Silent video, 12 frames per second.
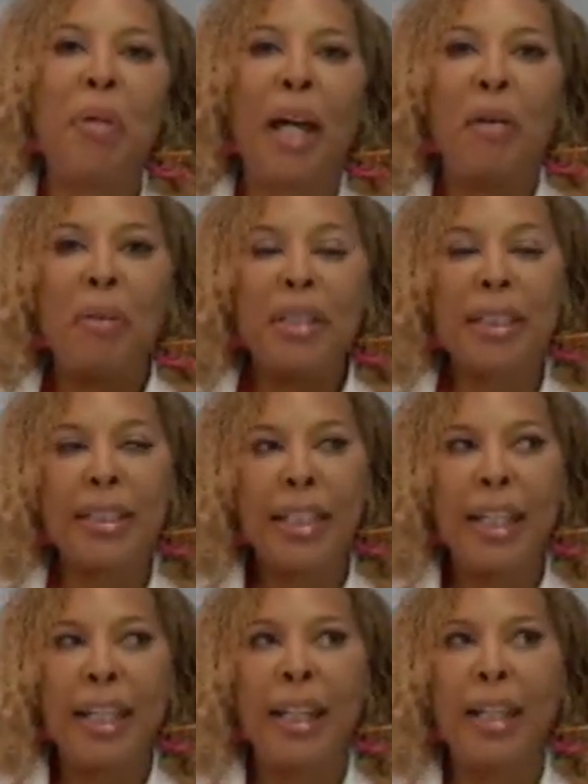I would
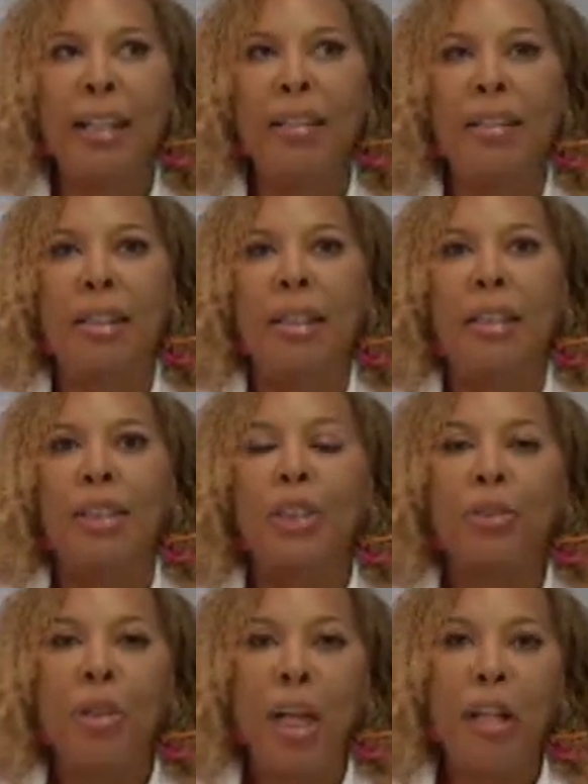say
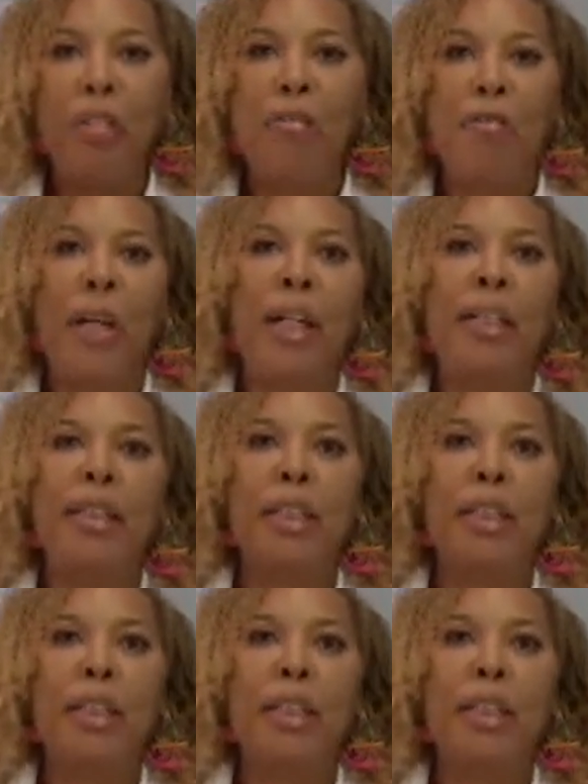try to find